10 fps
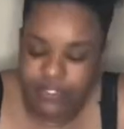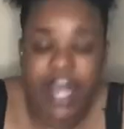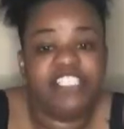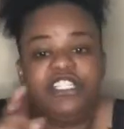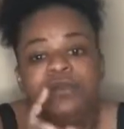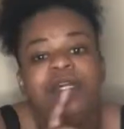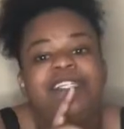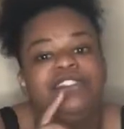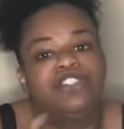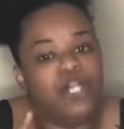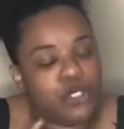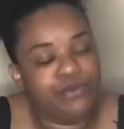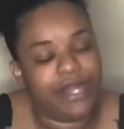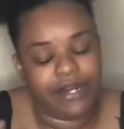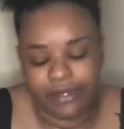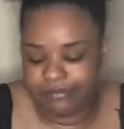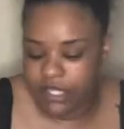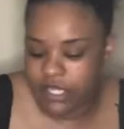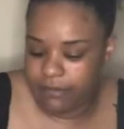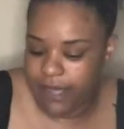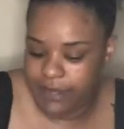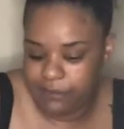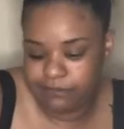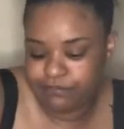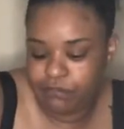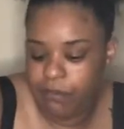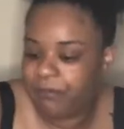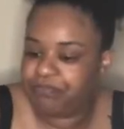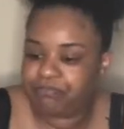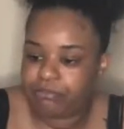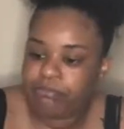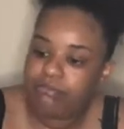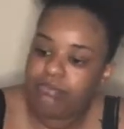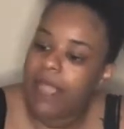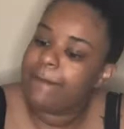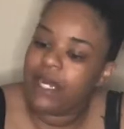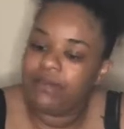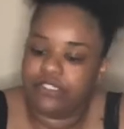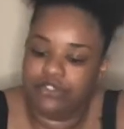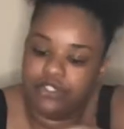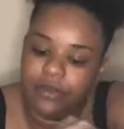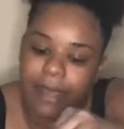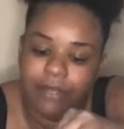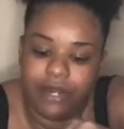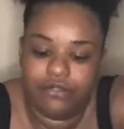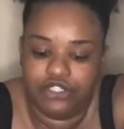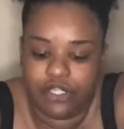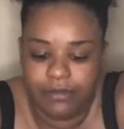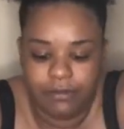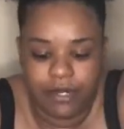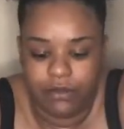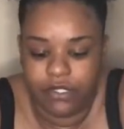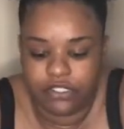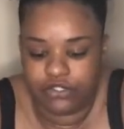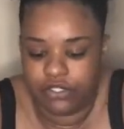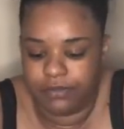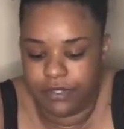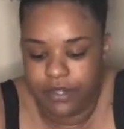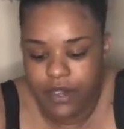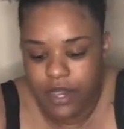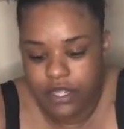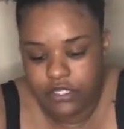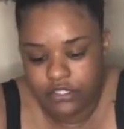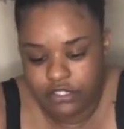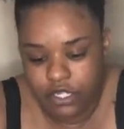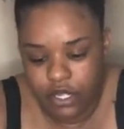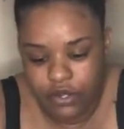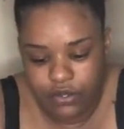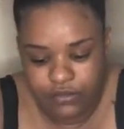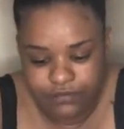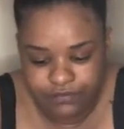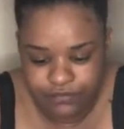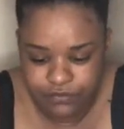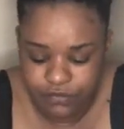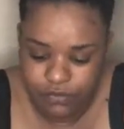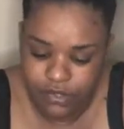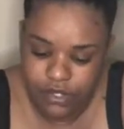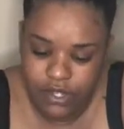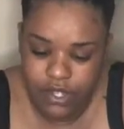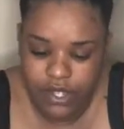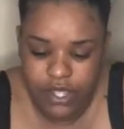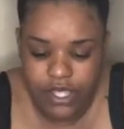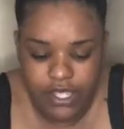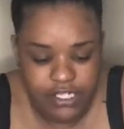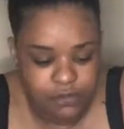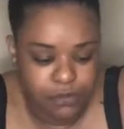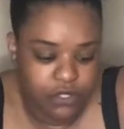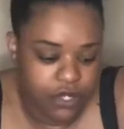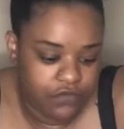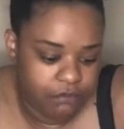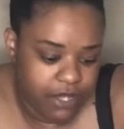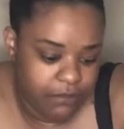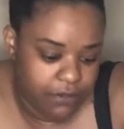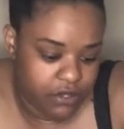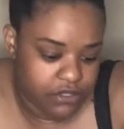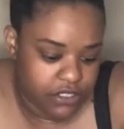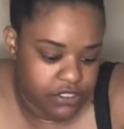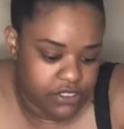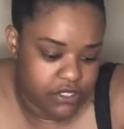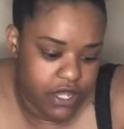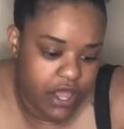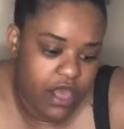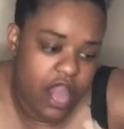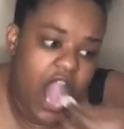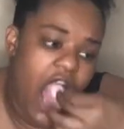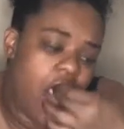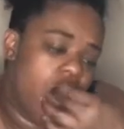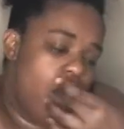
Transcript: I should have really sued now that I'm thinking about it. But I wasn't tripping. I mean, I was tripping, but I wasn't tripping. So, he gets pulled over by the police and